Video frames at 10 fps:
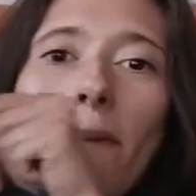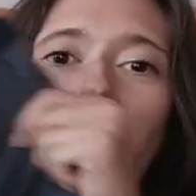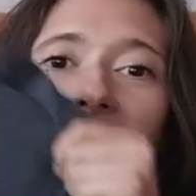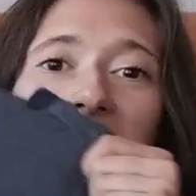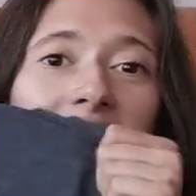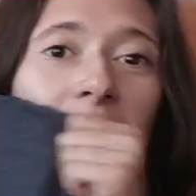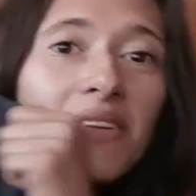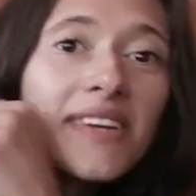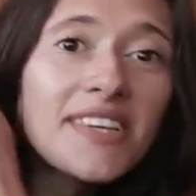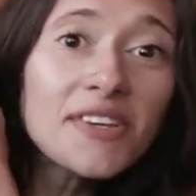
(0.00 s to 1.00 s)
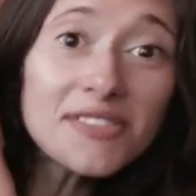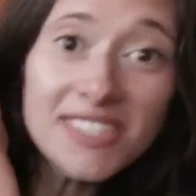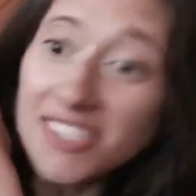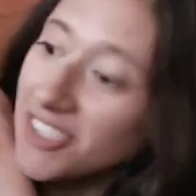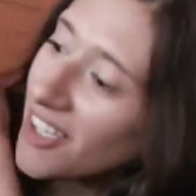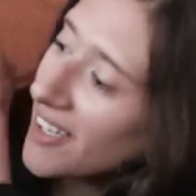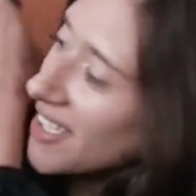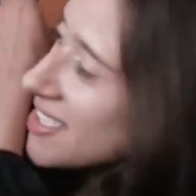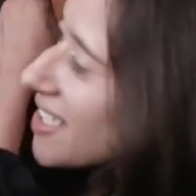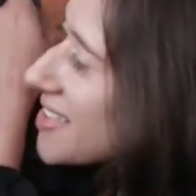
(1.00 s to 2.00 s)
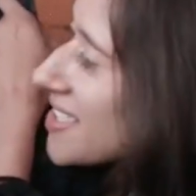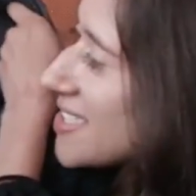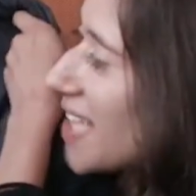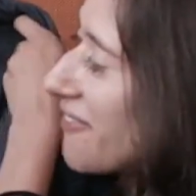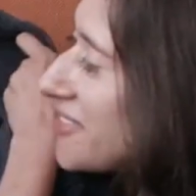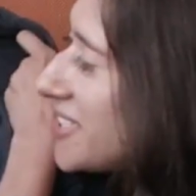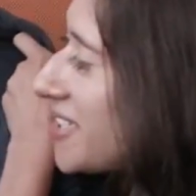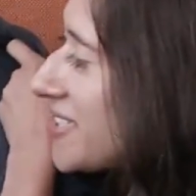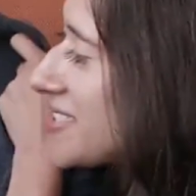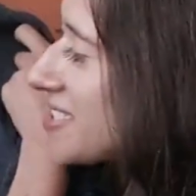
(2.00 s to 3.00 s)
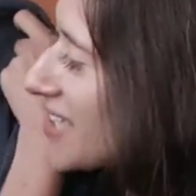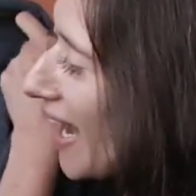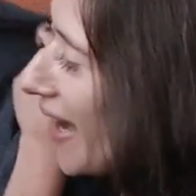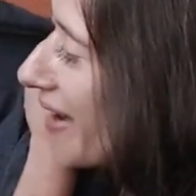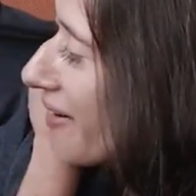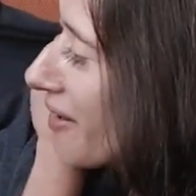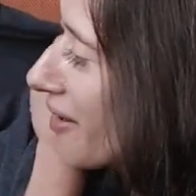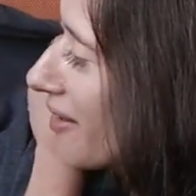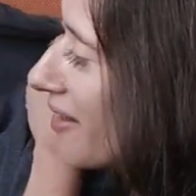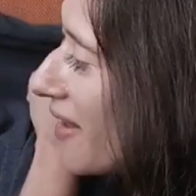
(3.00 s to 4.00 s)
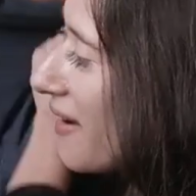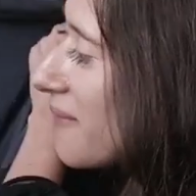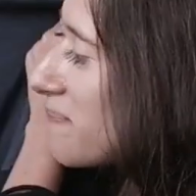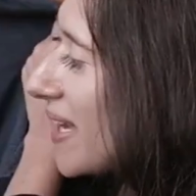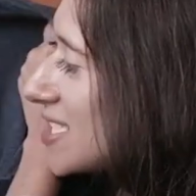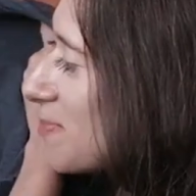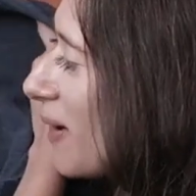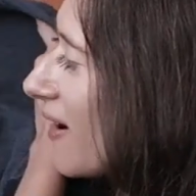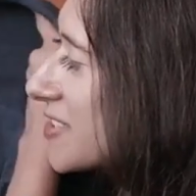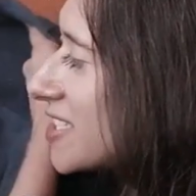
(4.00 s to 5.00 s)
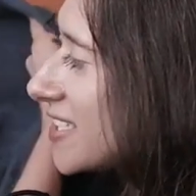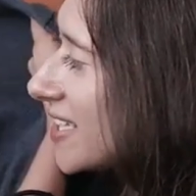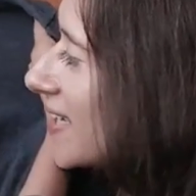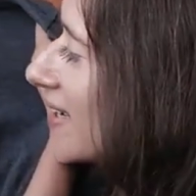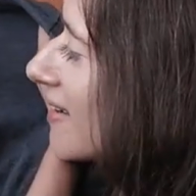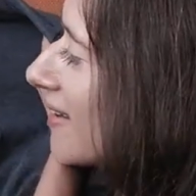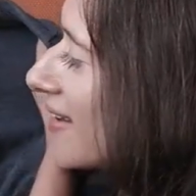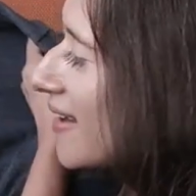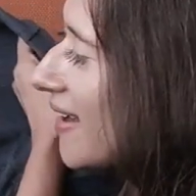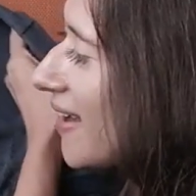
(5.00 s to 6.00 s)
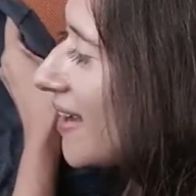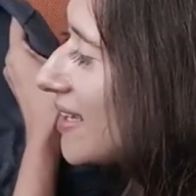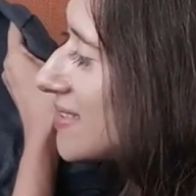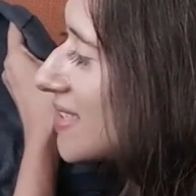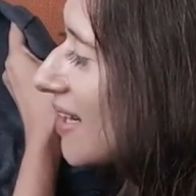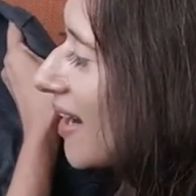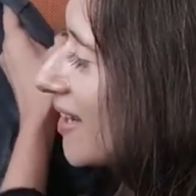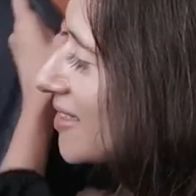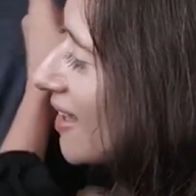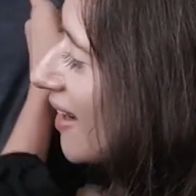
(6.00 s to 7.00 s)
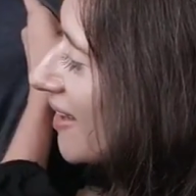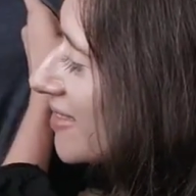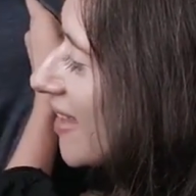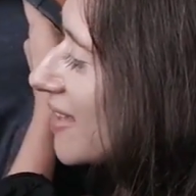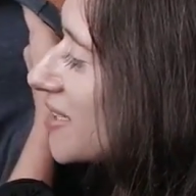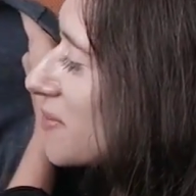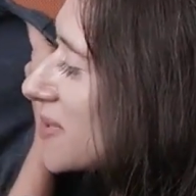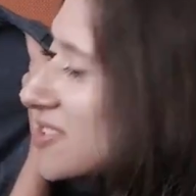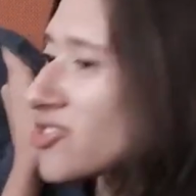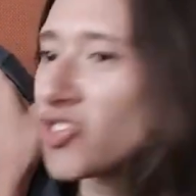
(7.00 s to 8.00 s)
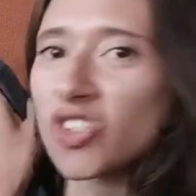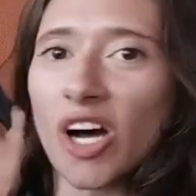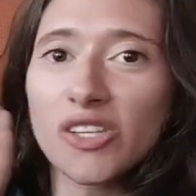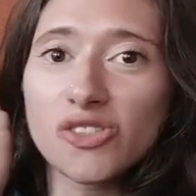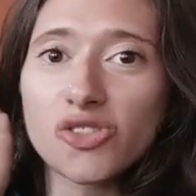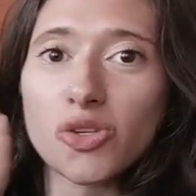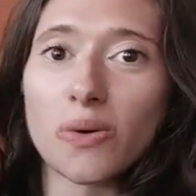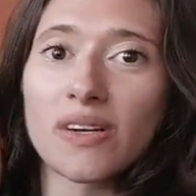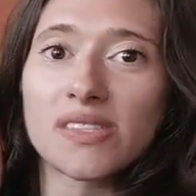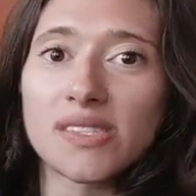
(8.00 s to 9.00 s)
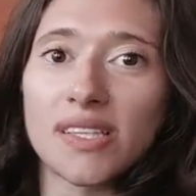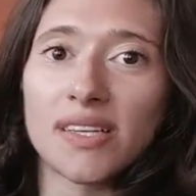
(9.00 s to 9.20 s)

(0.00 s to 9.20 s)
But it's a really cute t-shirt. It's like the 70s style baseball tee, and I thought that it was just touristy